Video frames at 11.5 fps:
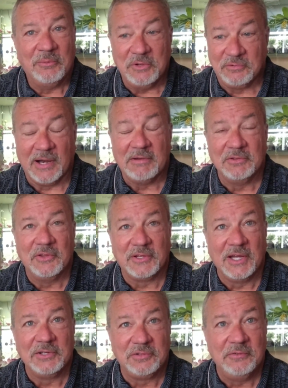we traveled the
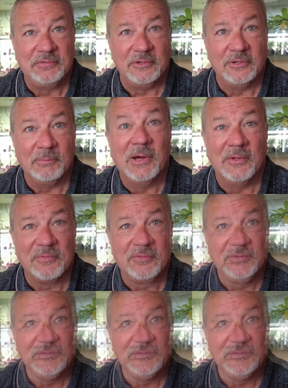country for a month.